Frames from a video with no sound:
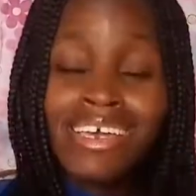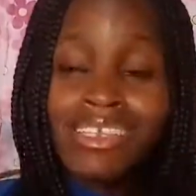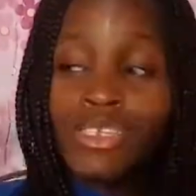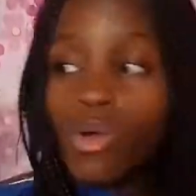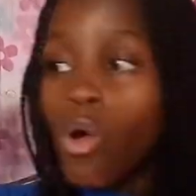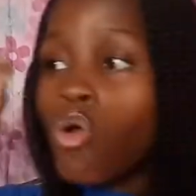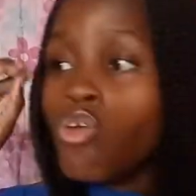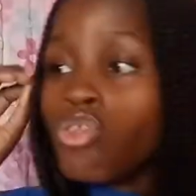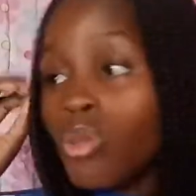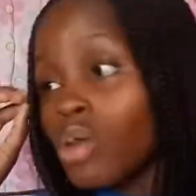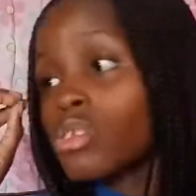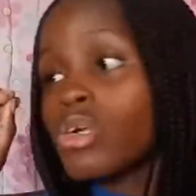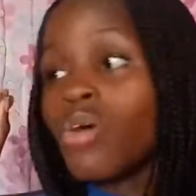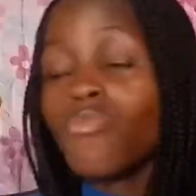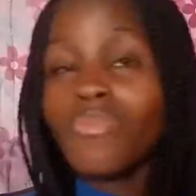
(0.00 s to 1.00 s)
the old
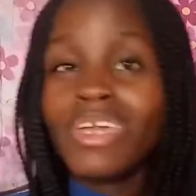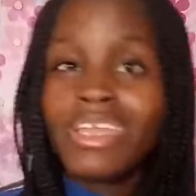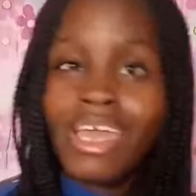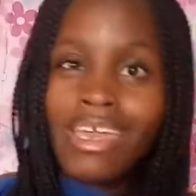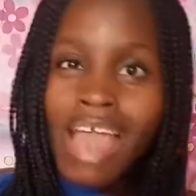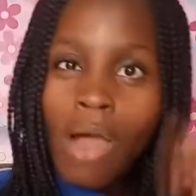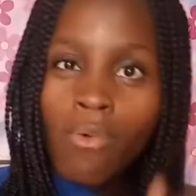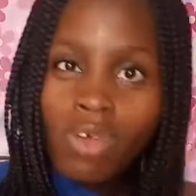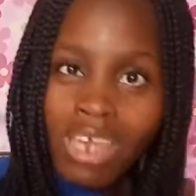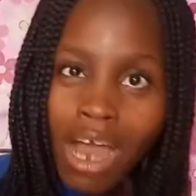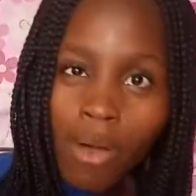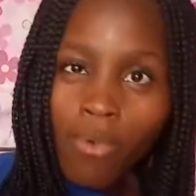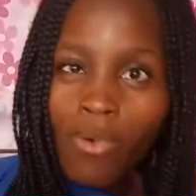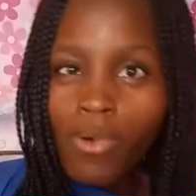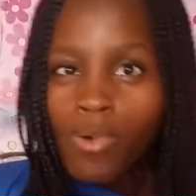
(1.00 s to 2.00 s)
thought of being a
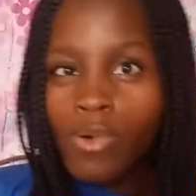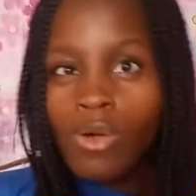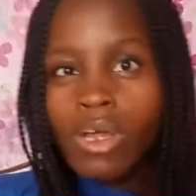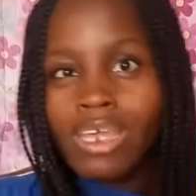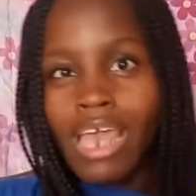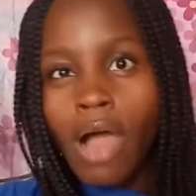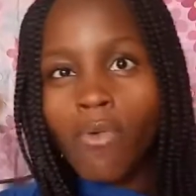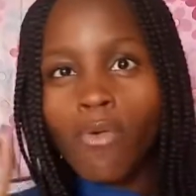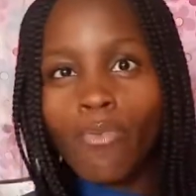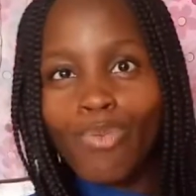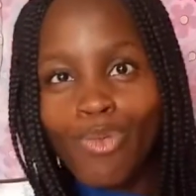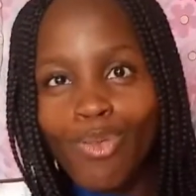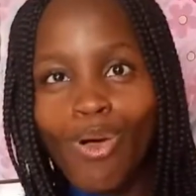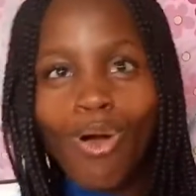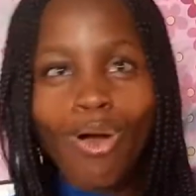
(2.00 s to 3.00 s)
Yahoo
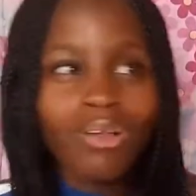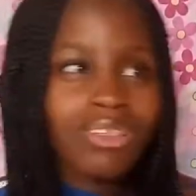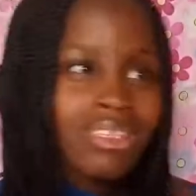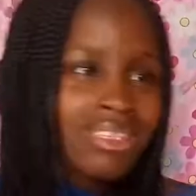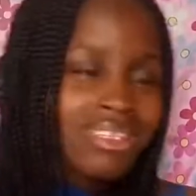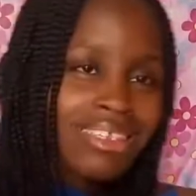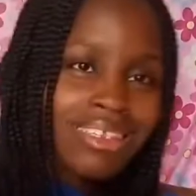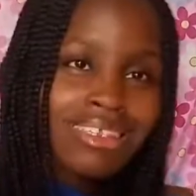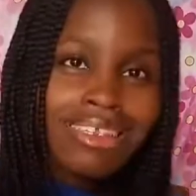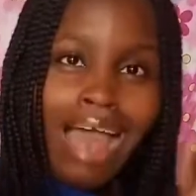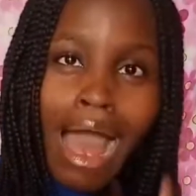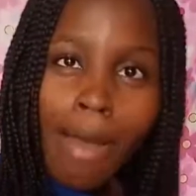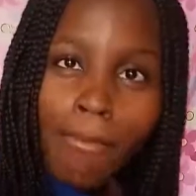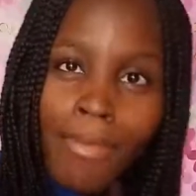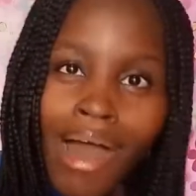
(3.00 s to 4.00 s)
plus,
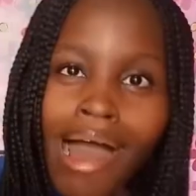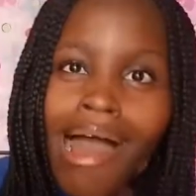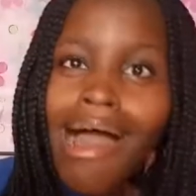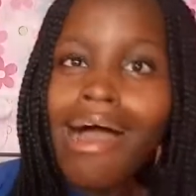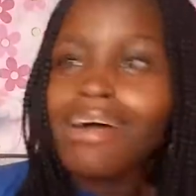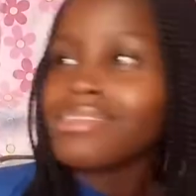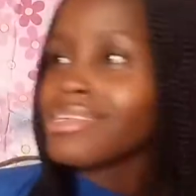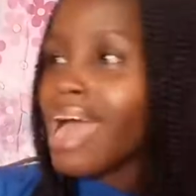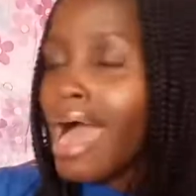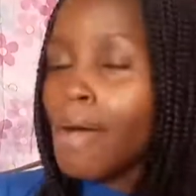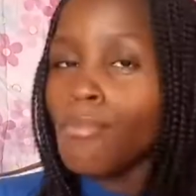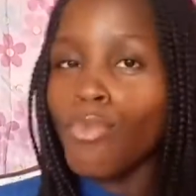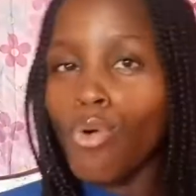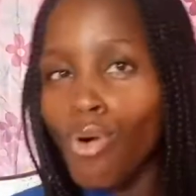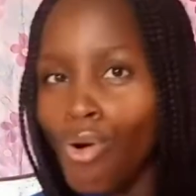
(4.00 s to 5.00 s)
scammer,
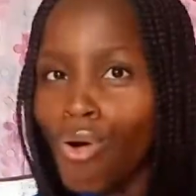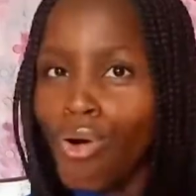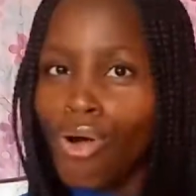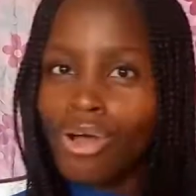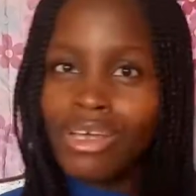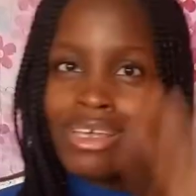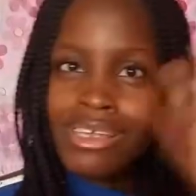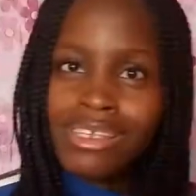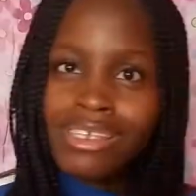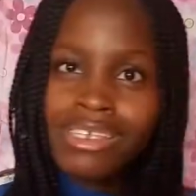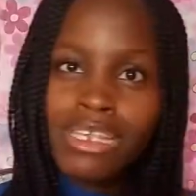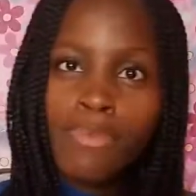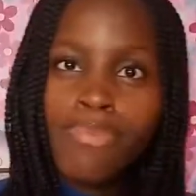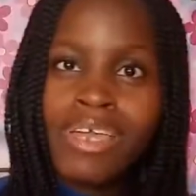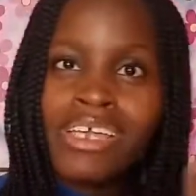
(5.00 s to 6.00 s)
scammo,
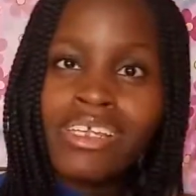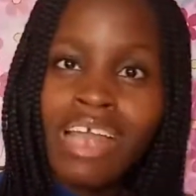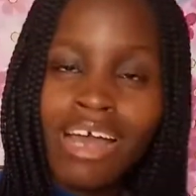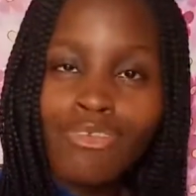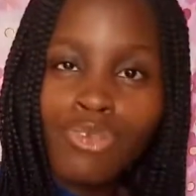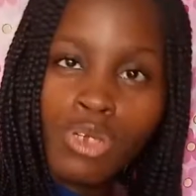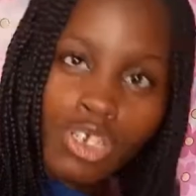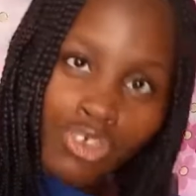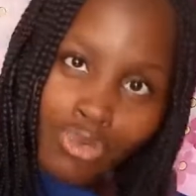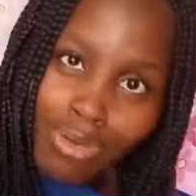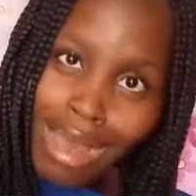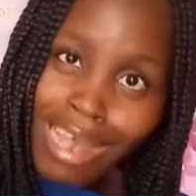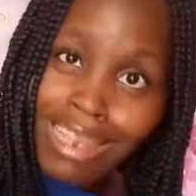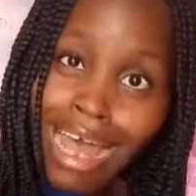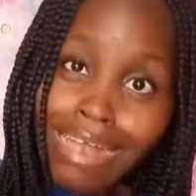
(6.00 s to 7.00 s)
sleeping and doing
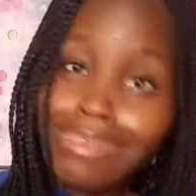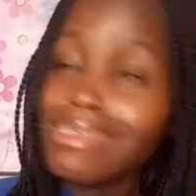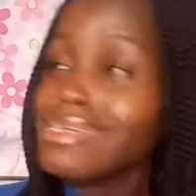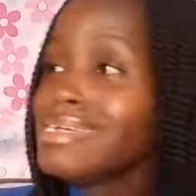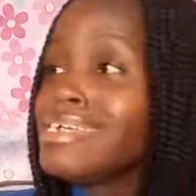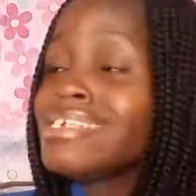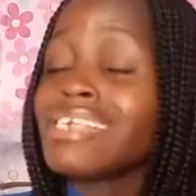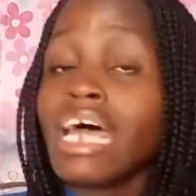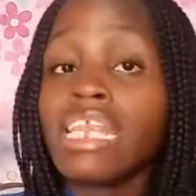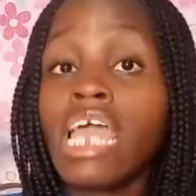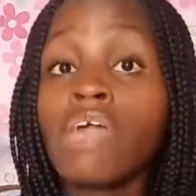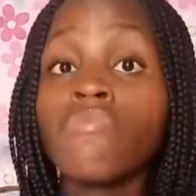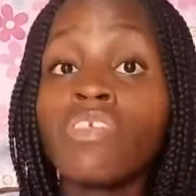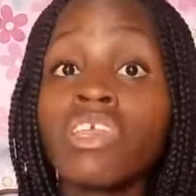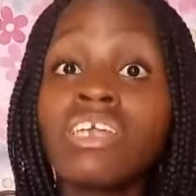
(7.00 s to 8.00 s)
sugar daddies and
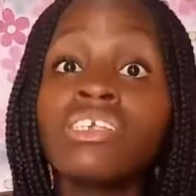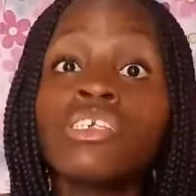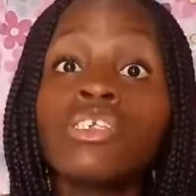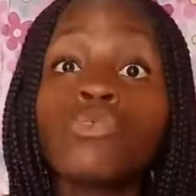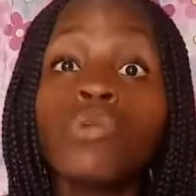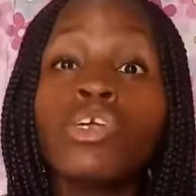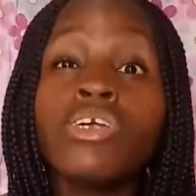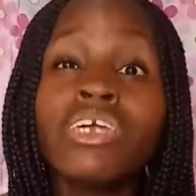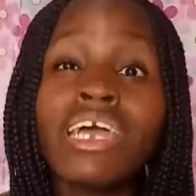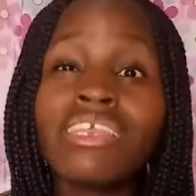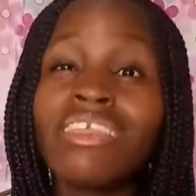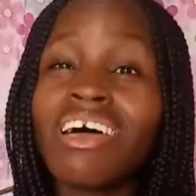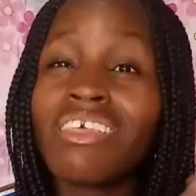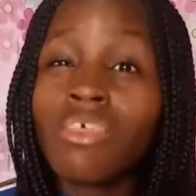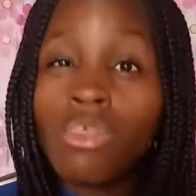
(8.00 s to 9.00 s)
everything. This is where you get
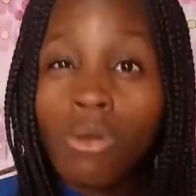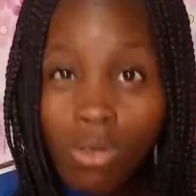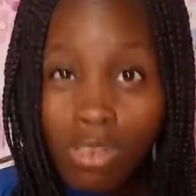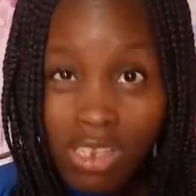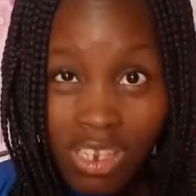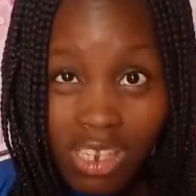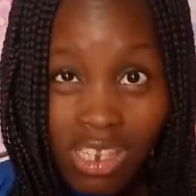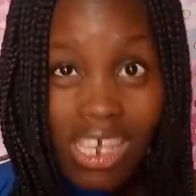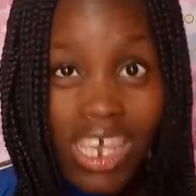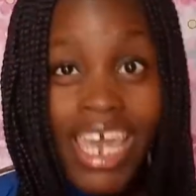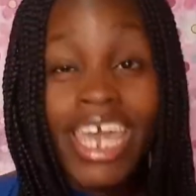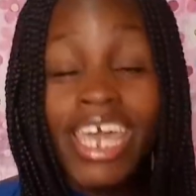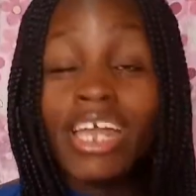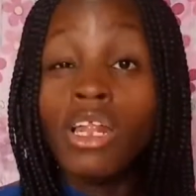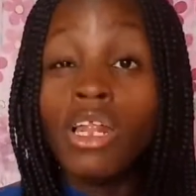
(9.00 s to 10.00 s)
that thought
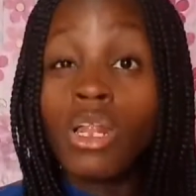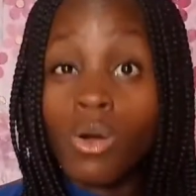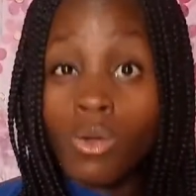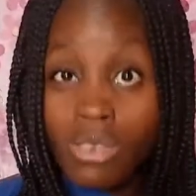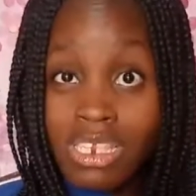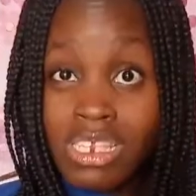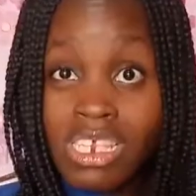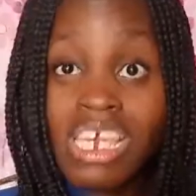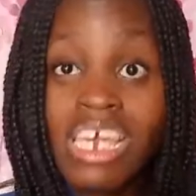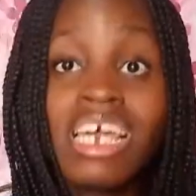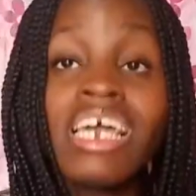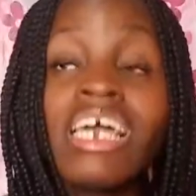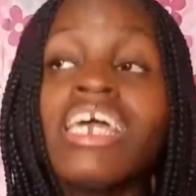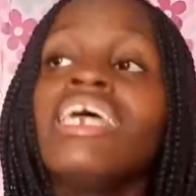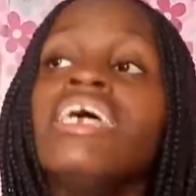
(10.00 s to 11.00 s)
a lot.
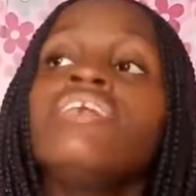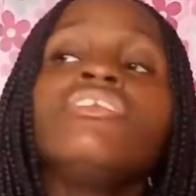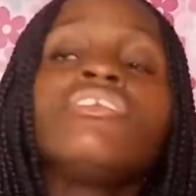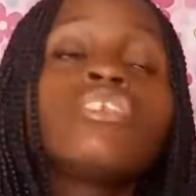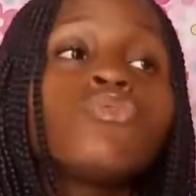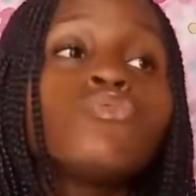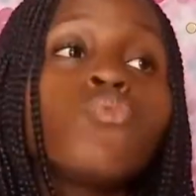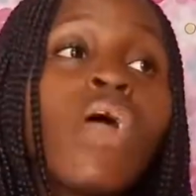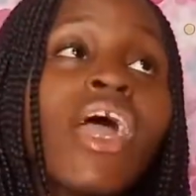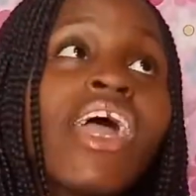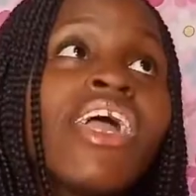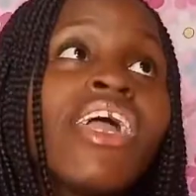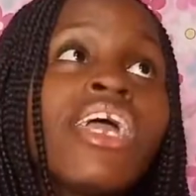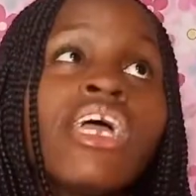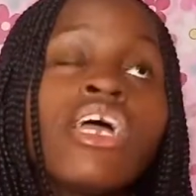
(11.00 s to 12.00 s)
This is
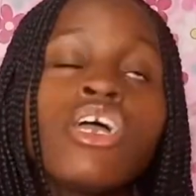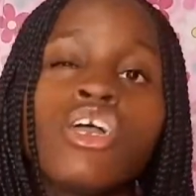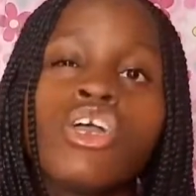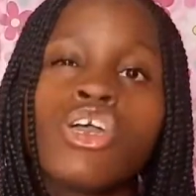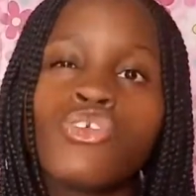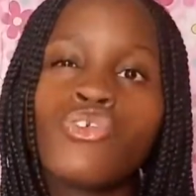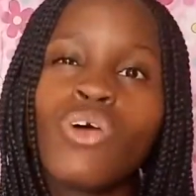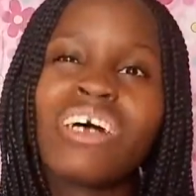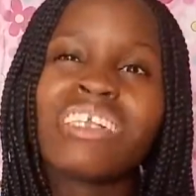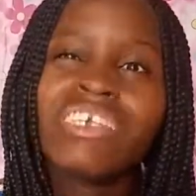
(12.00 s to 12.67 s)
where you are